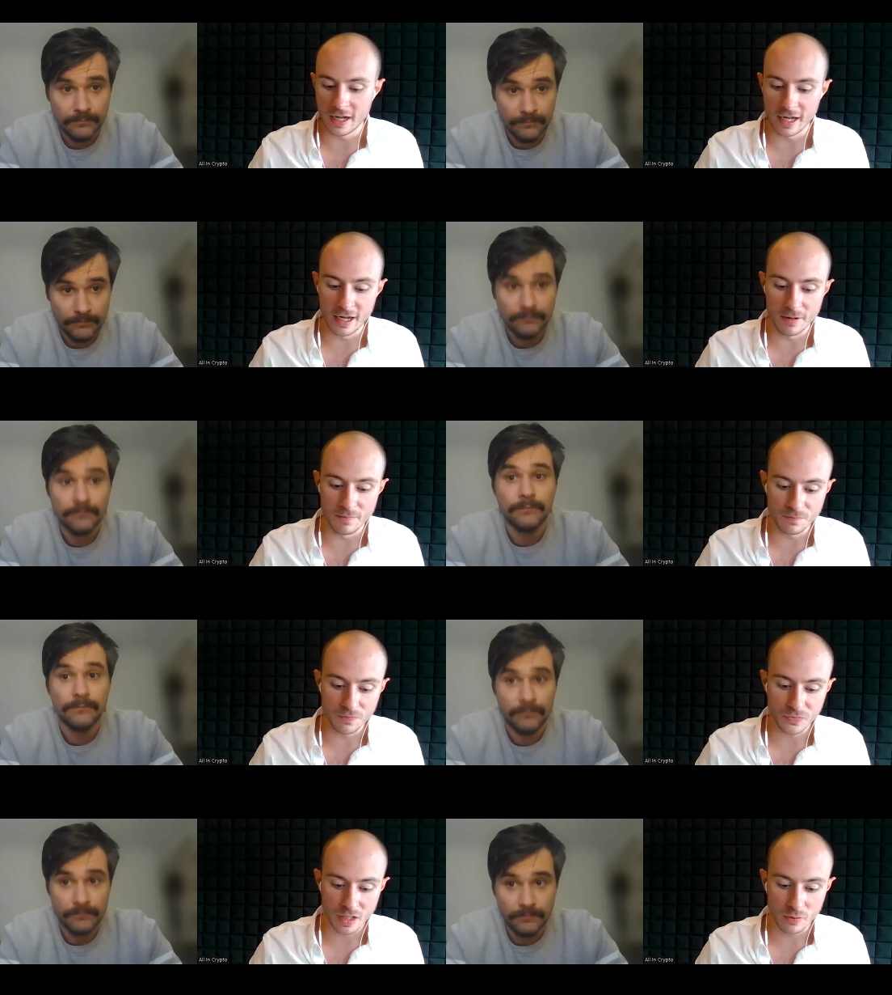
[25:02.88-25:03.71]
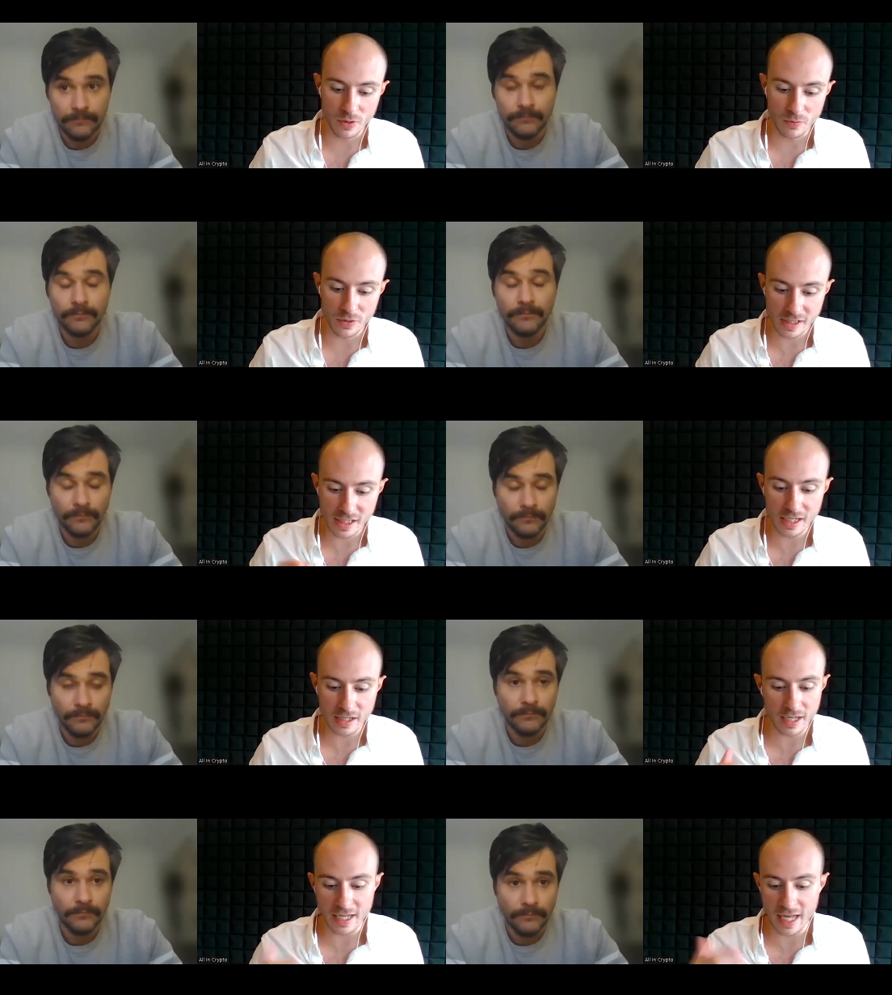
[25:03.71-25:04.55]
Speaker 1: Um, we're still
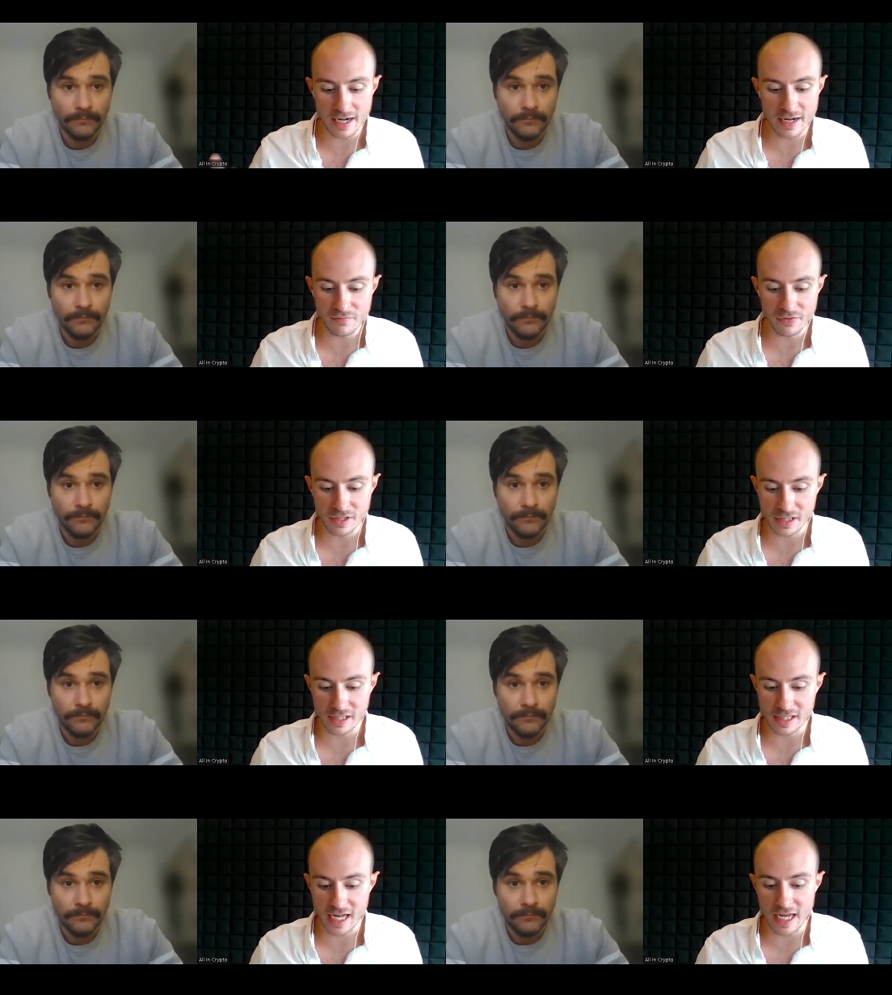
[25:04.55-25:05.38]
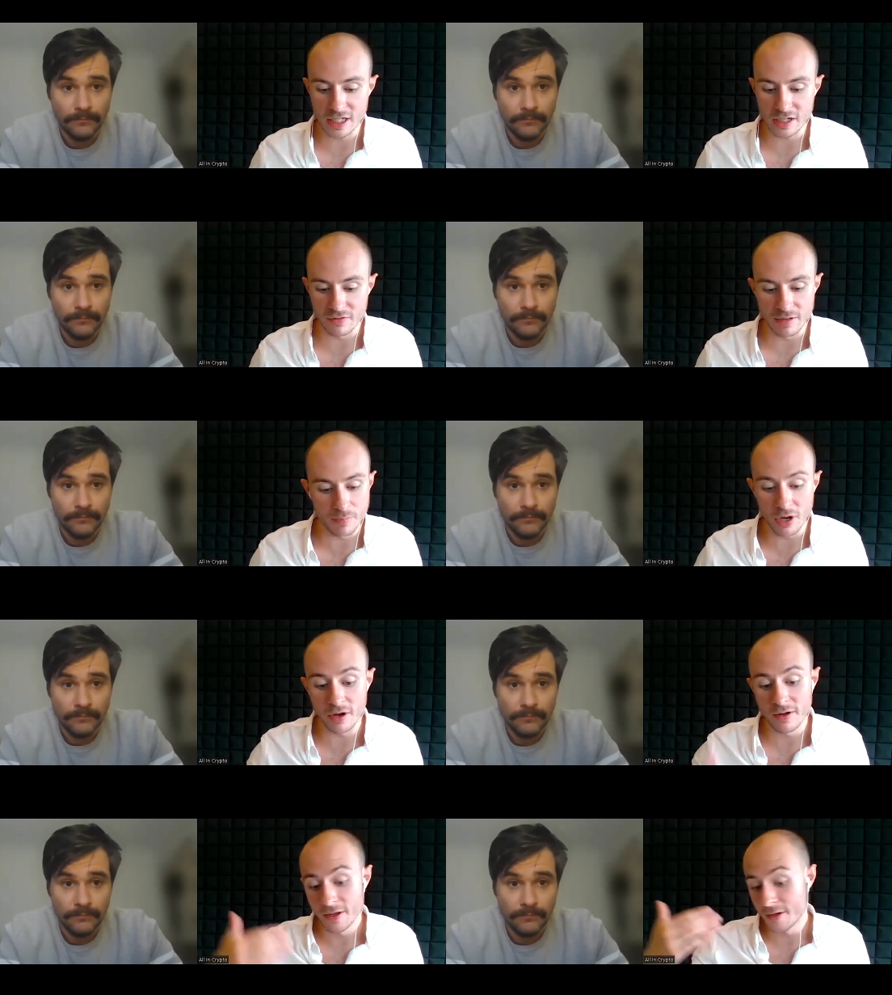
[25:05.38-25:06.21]
in again an infancy stage of it,
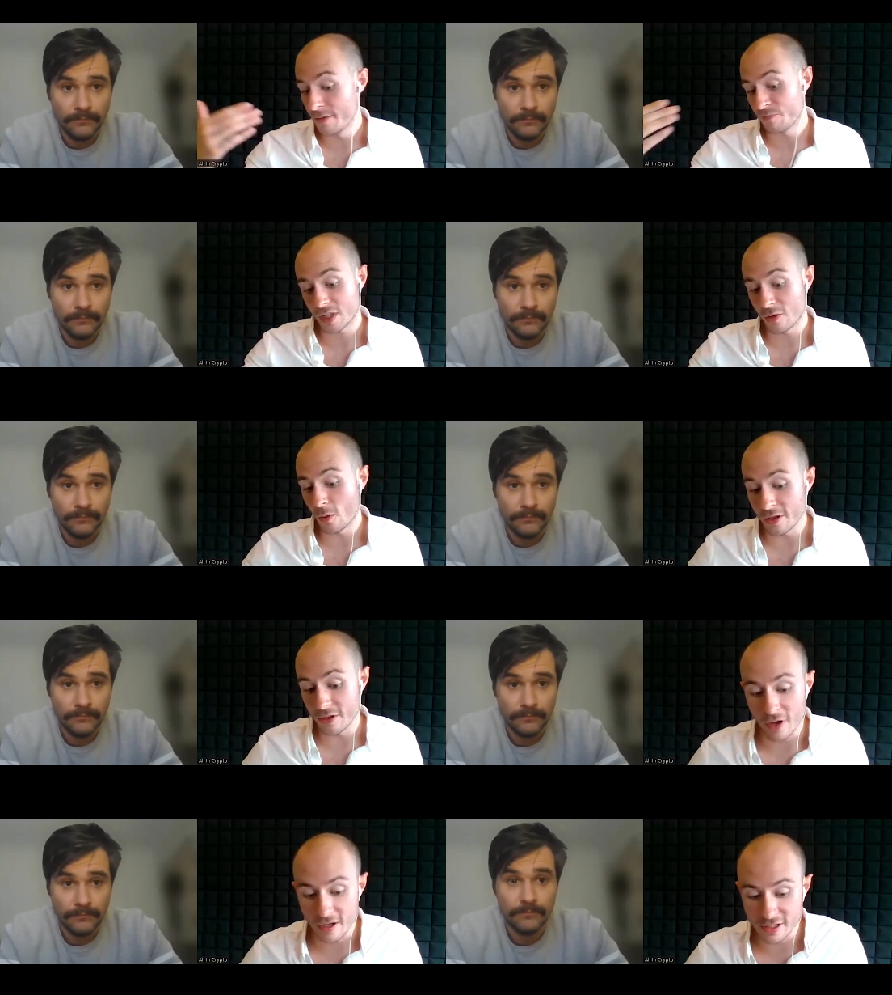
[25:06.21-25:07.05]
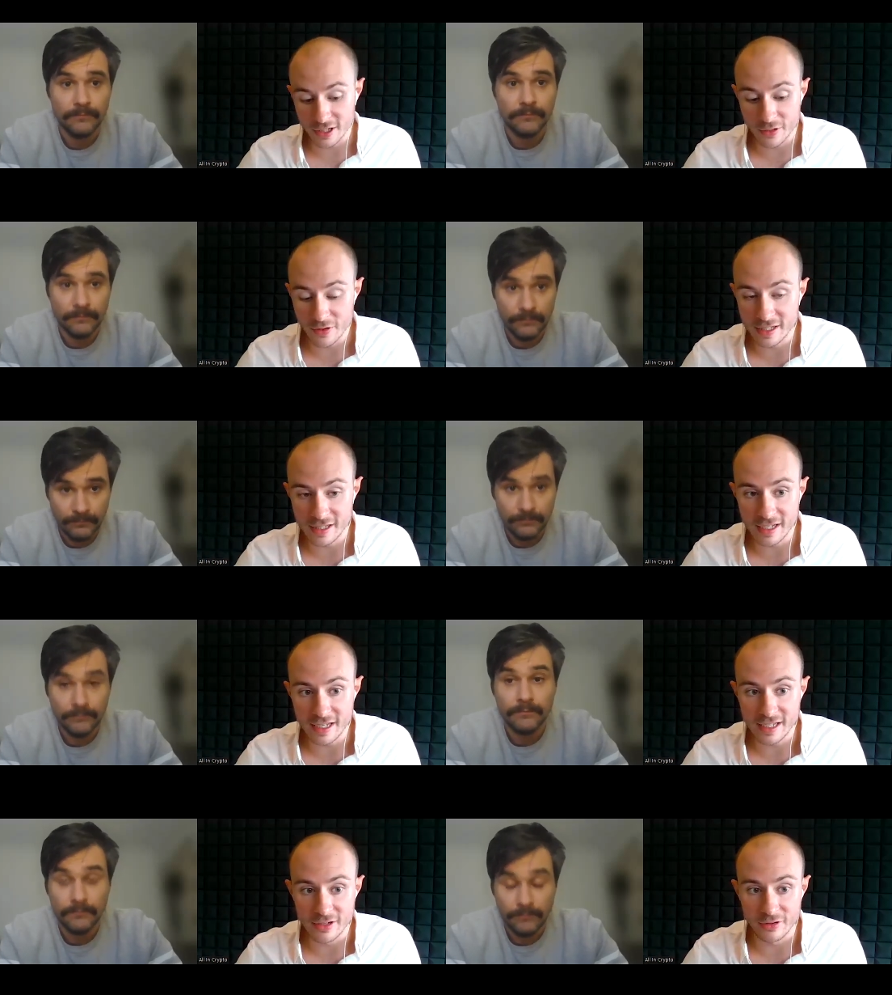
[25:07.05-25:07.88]
but what you guys are doing is,
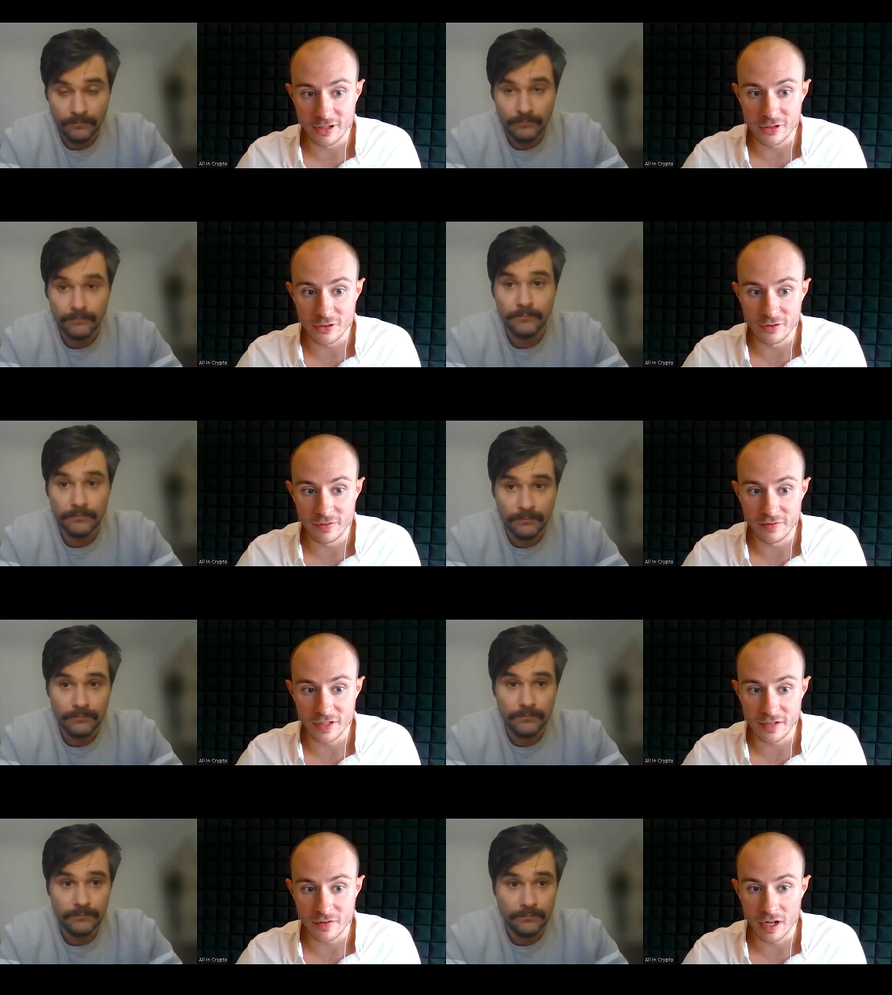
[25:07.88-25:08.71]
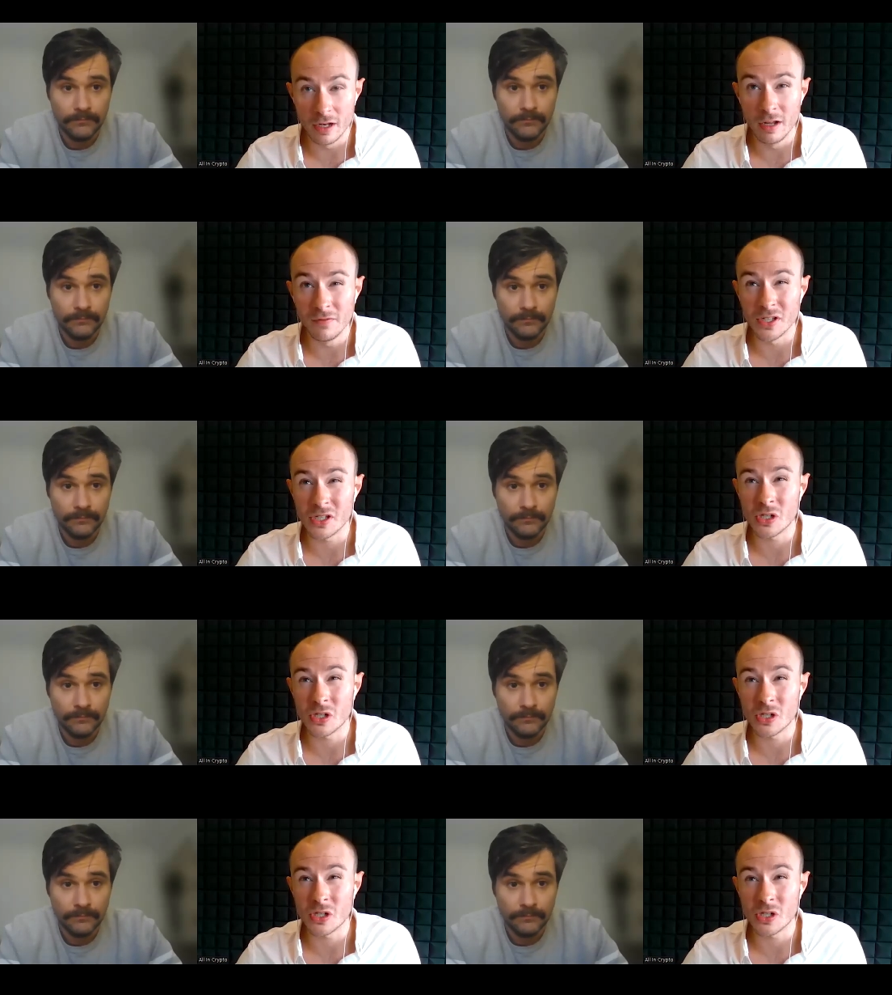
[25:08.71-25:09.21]
is nothing short of innovative, and I love the